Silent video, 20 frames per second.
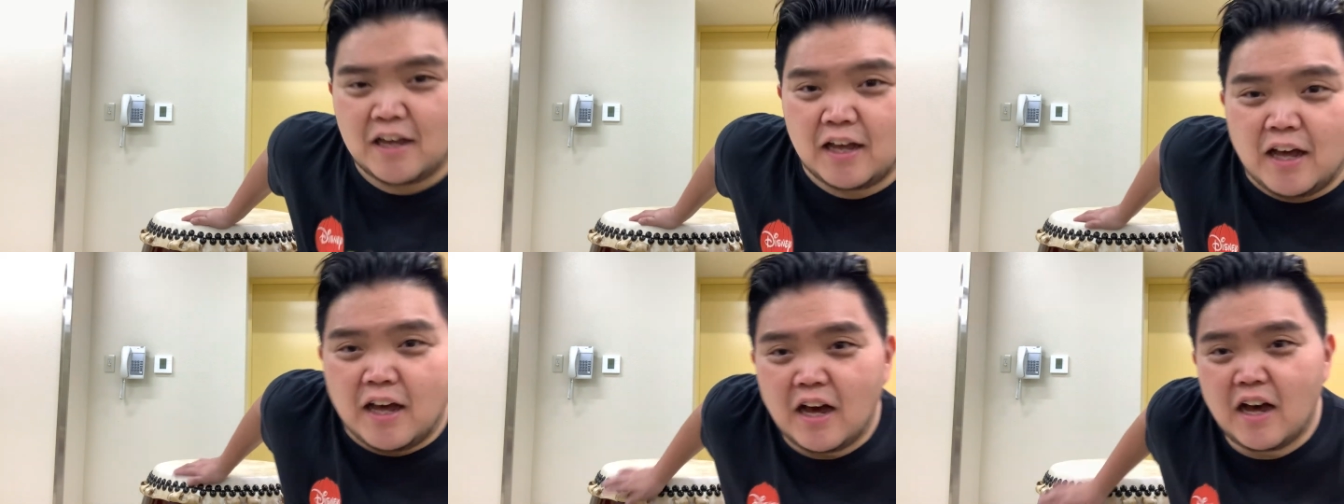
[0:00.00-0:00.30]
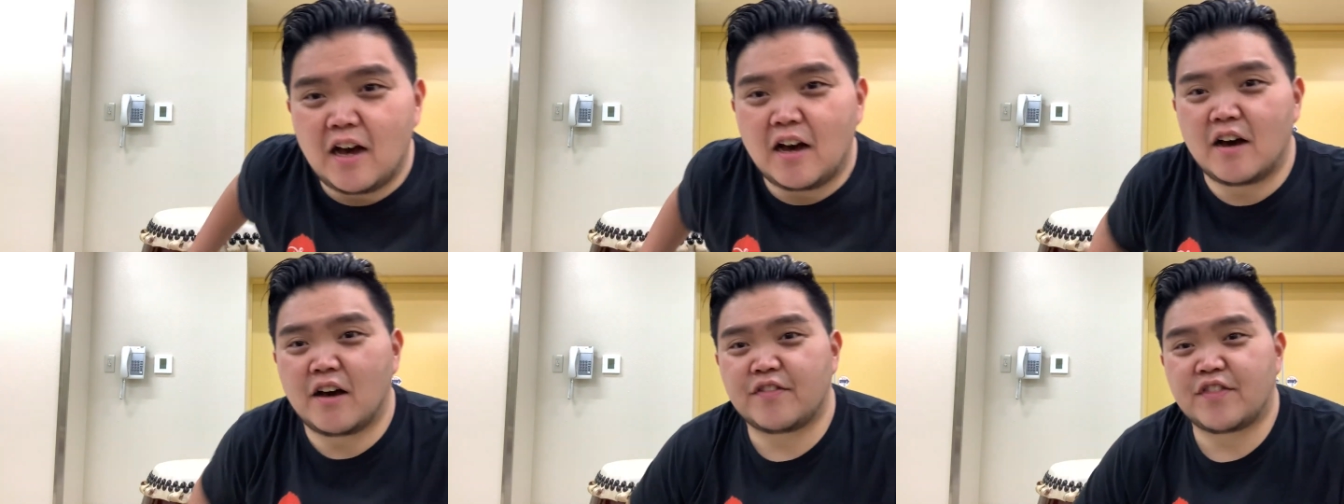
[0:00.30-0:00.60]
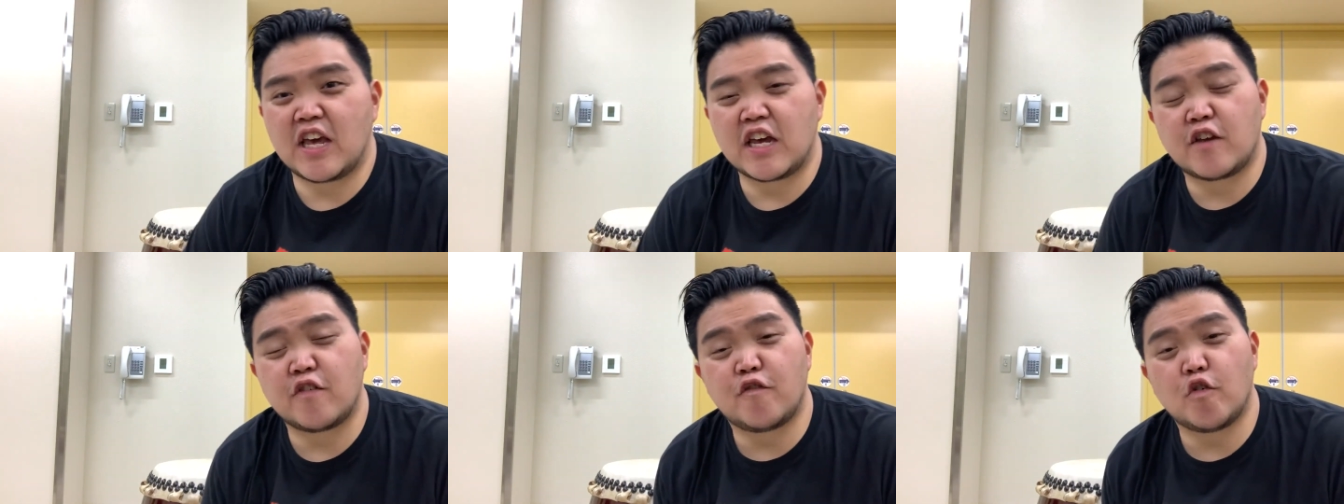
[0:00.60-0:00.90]

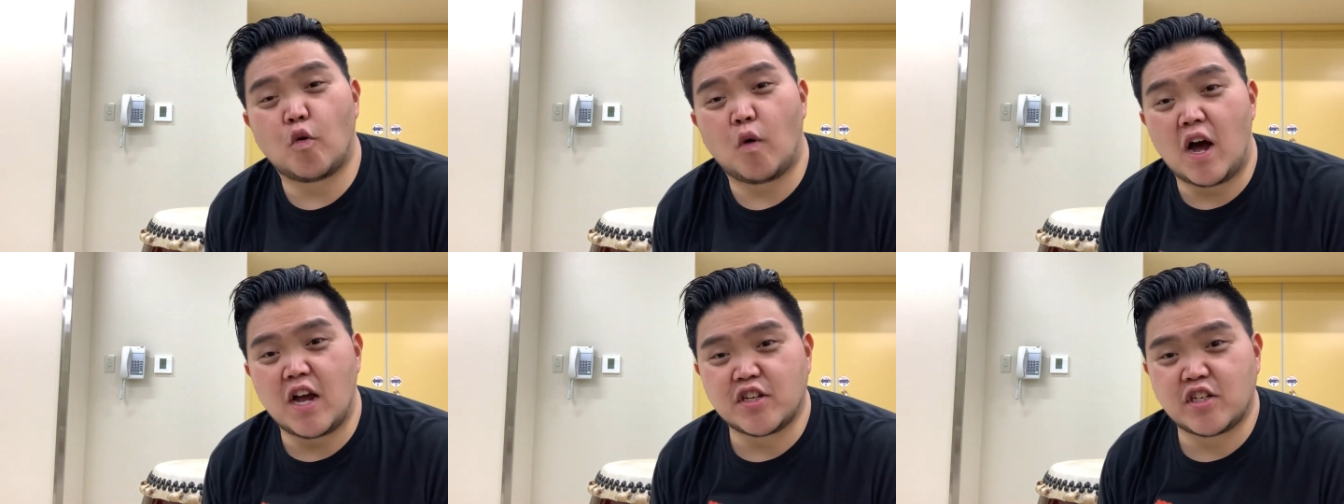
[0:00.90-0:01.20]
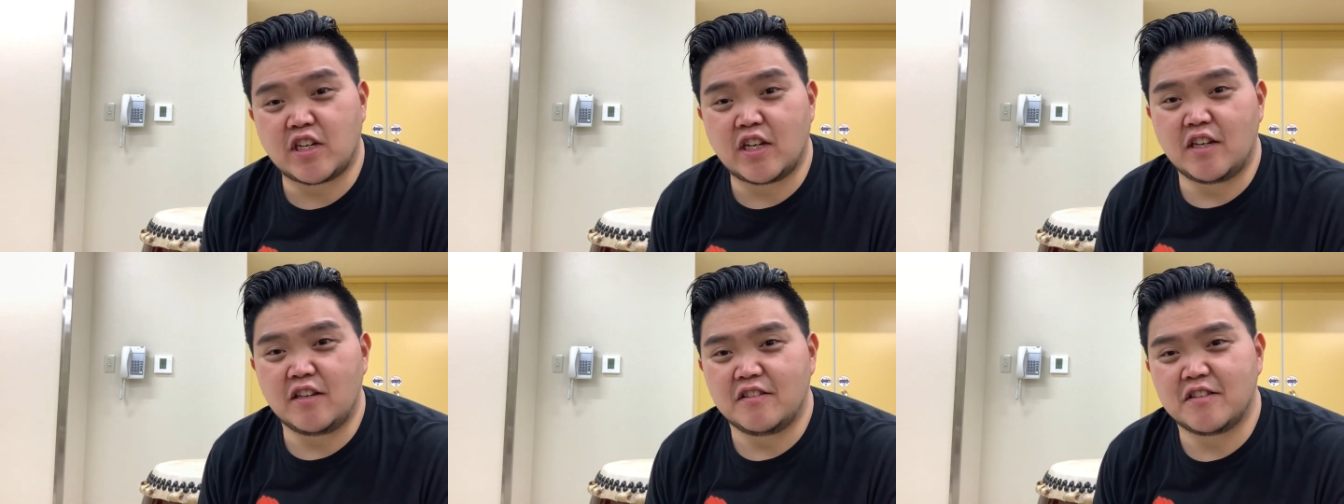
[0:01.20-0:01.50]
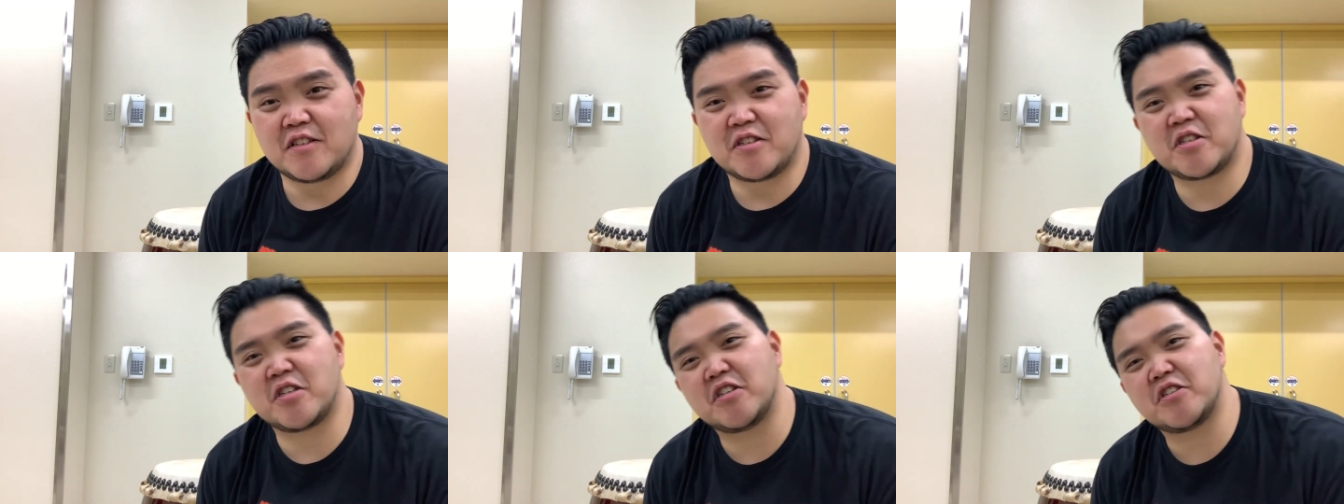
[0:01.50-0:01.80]
thank you for watching.
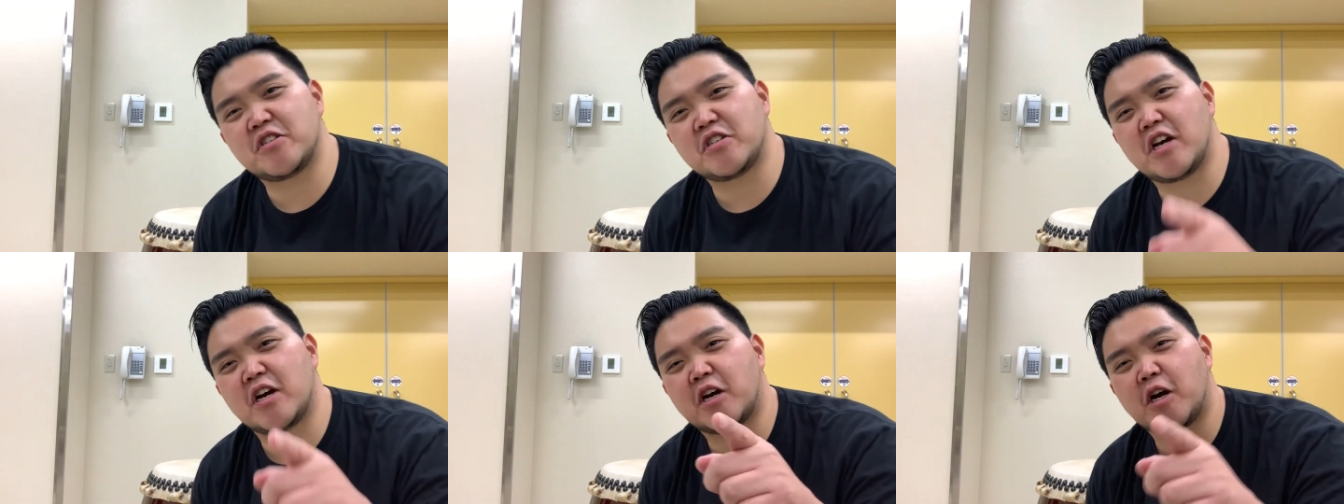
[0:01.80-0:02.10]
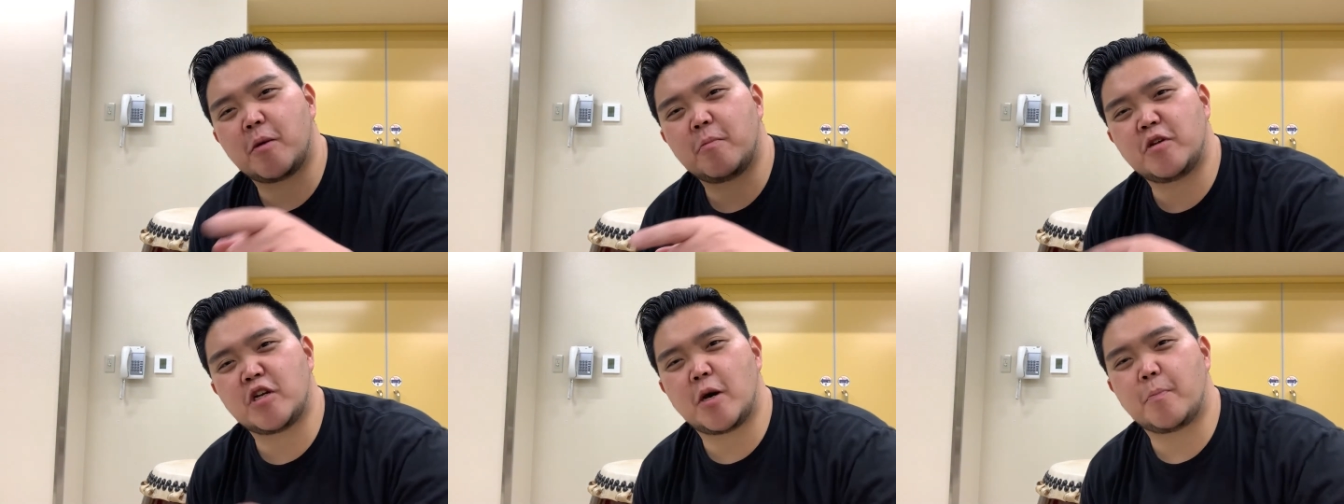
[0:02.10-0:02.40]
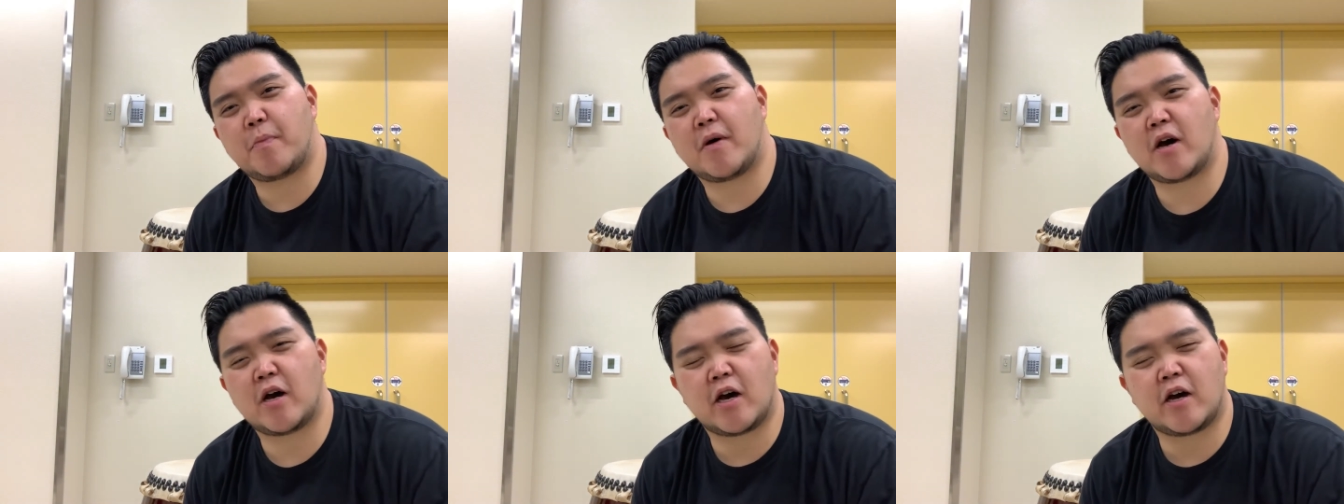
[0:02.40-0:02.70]
This is coming up
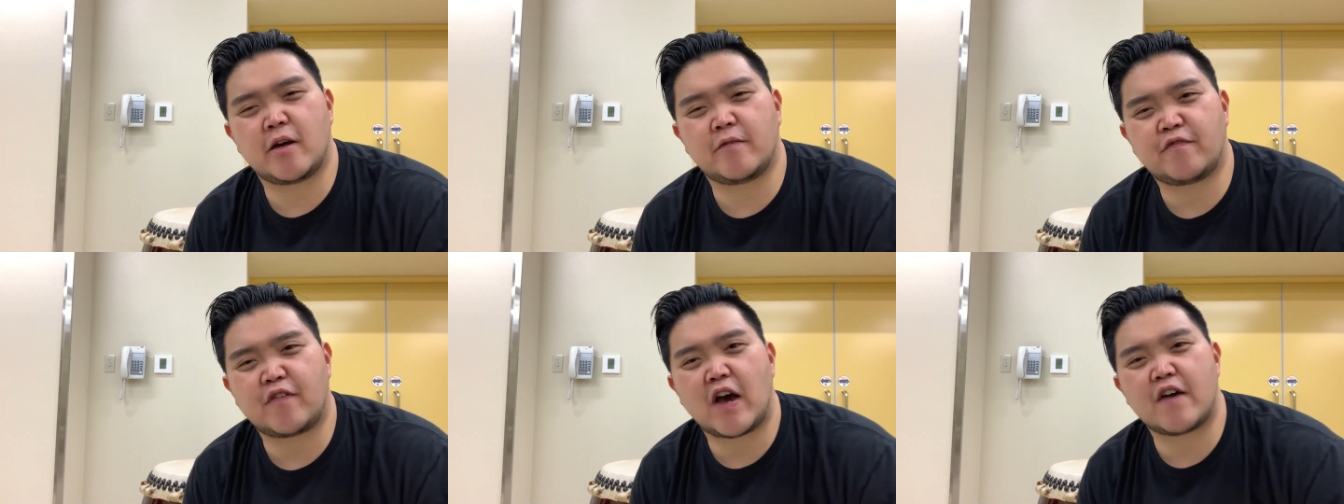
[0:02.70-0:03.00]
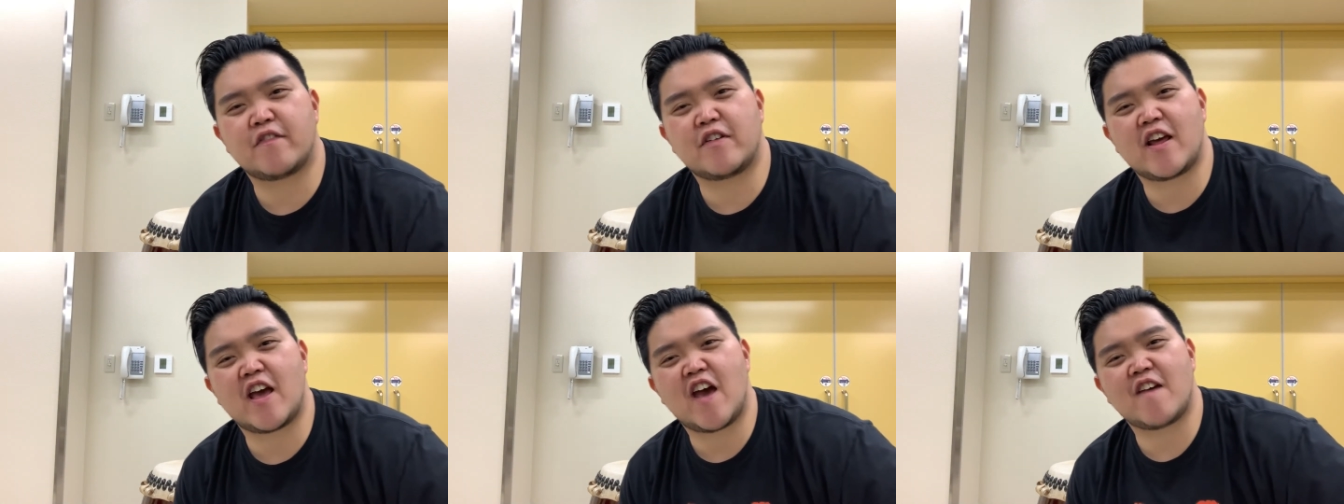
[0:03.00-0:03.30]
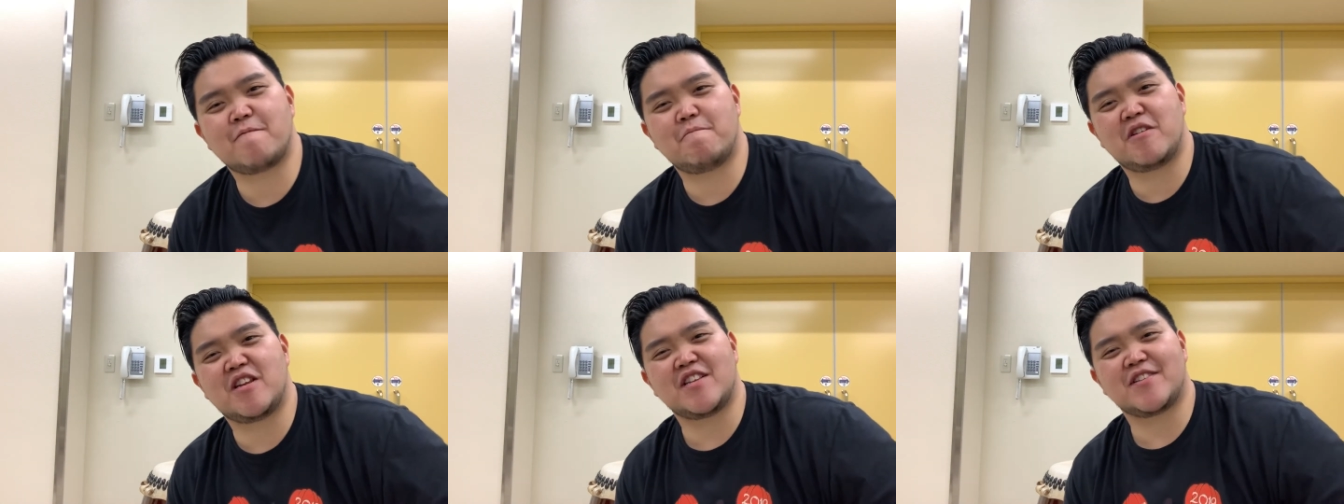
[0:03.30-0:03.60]
on
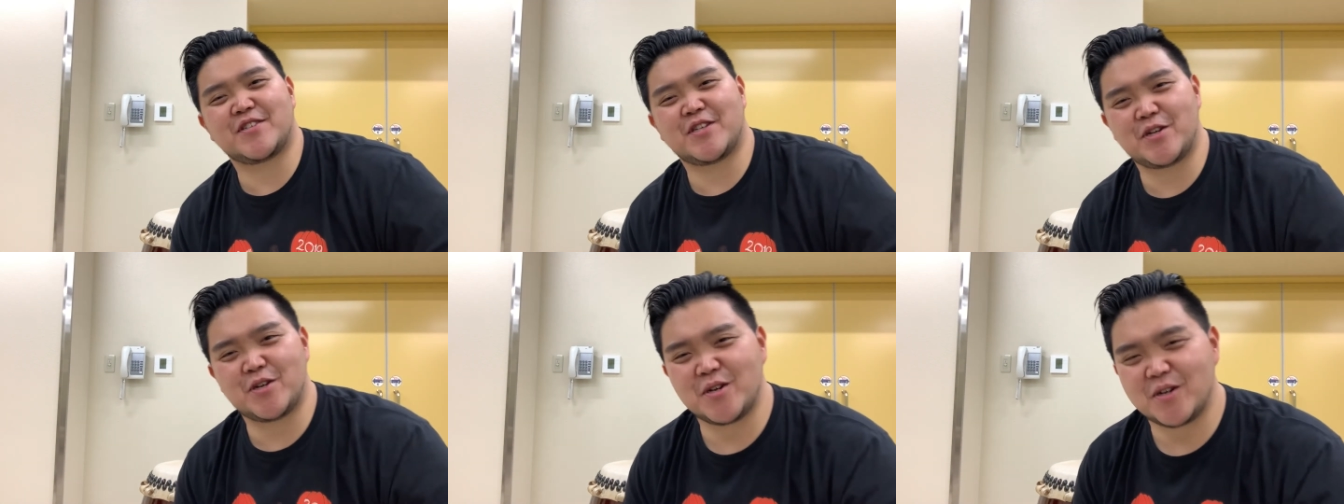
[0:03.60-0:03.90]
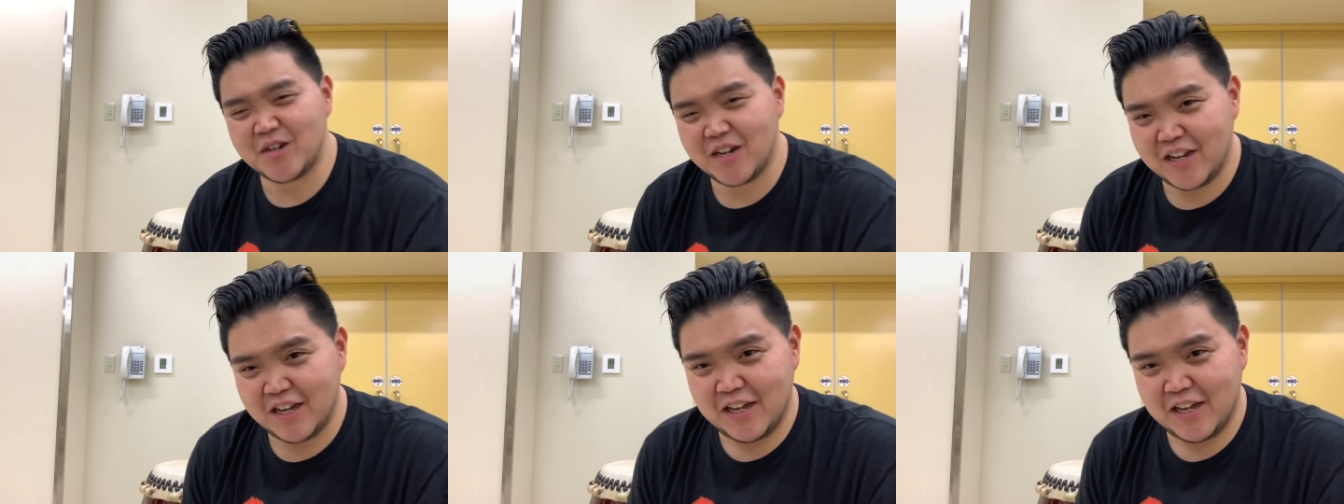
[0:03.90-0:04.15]
5.5 minutes here.